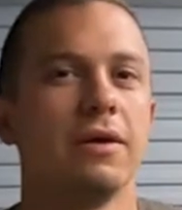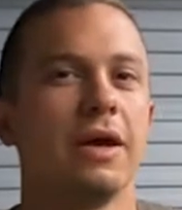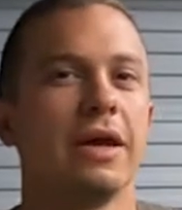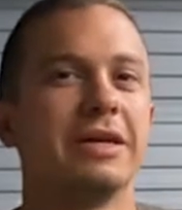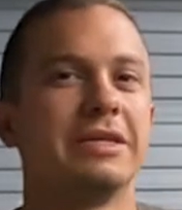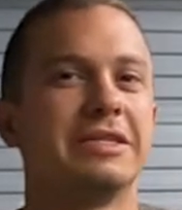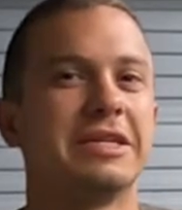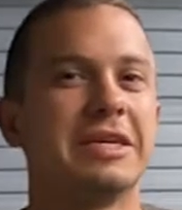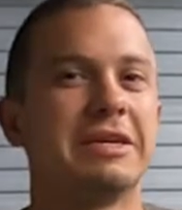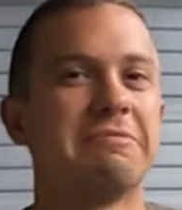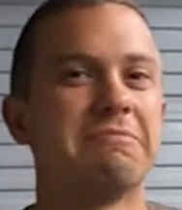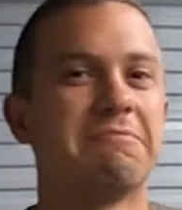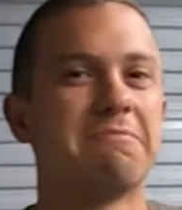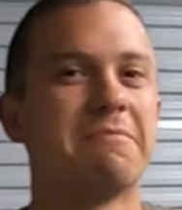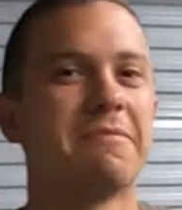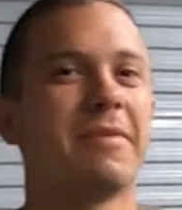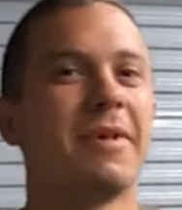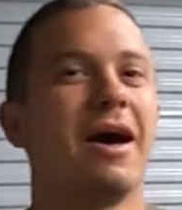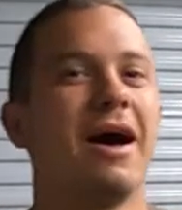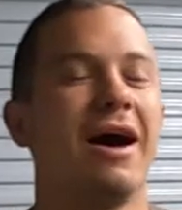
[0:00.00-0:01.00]
Hey
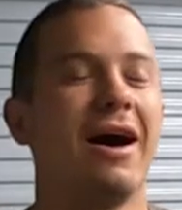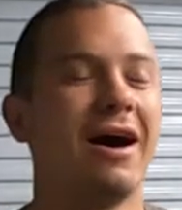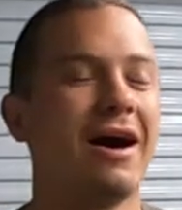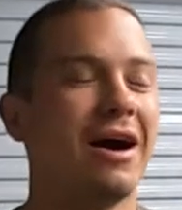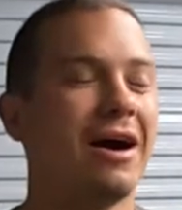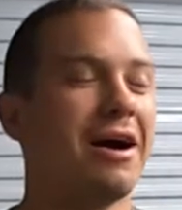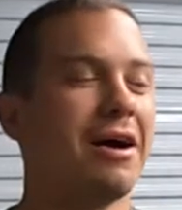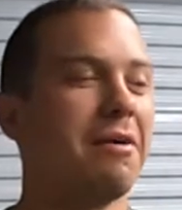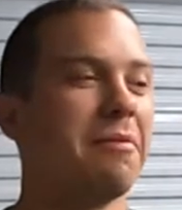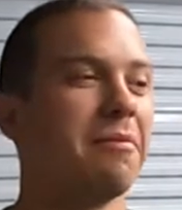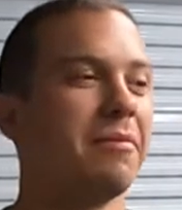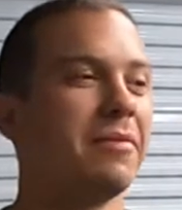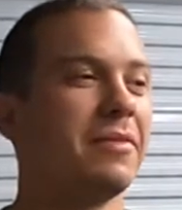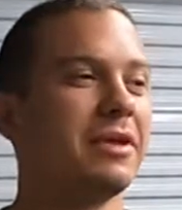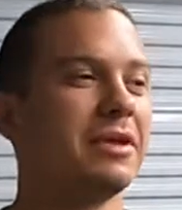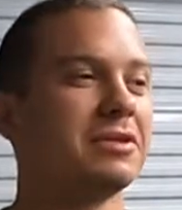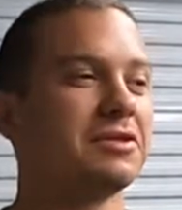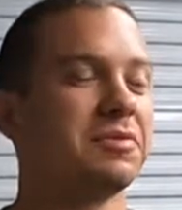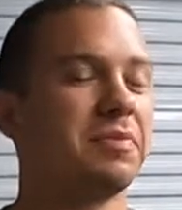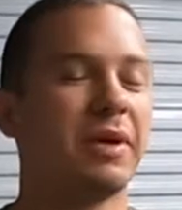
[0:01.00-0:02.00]
team,
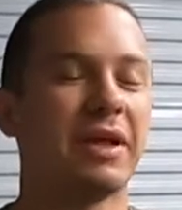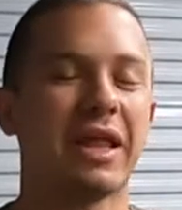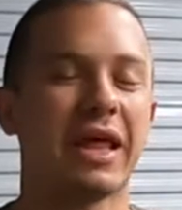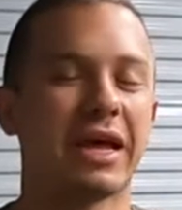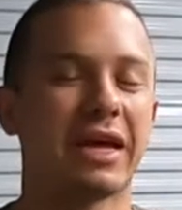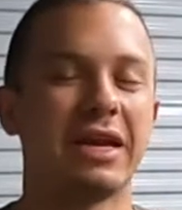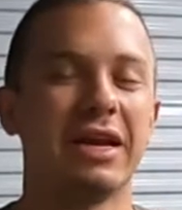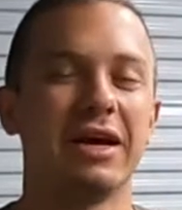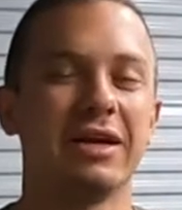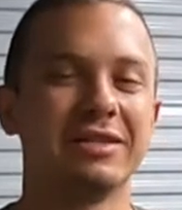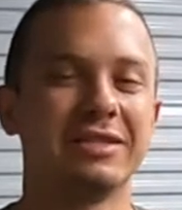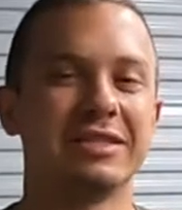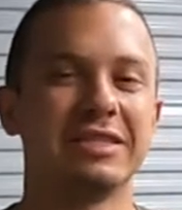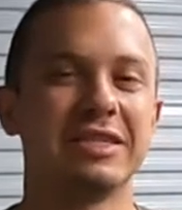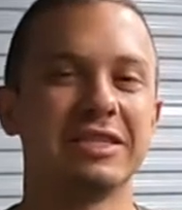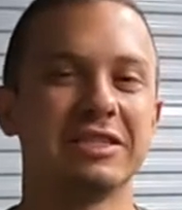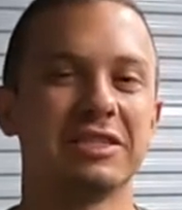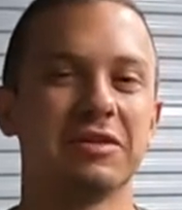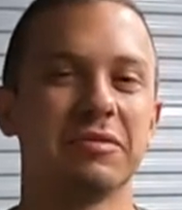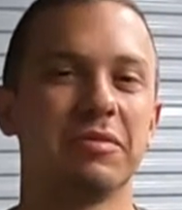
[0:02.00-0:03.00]
it's been like an
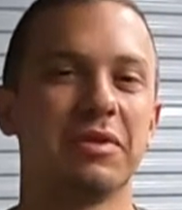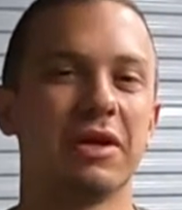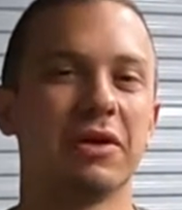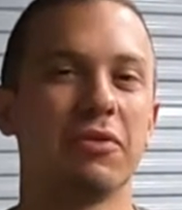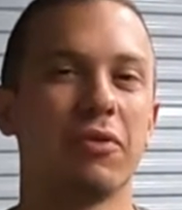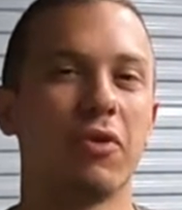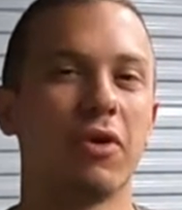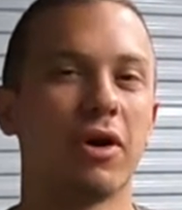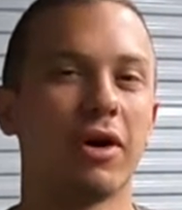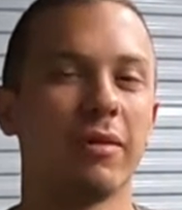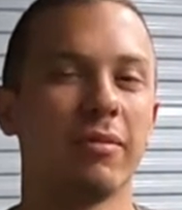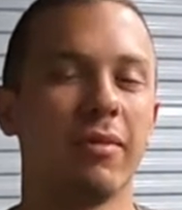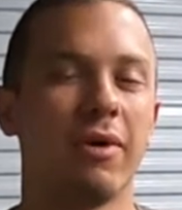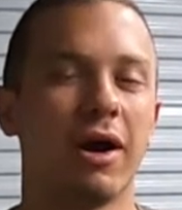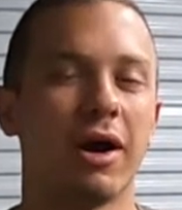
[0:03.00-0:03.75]
unseasonably warm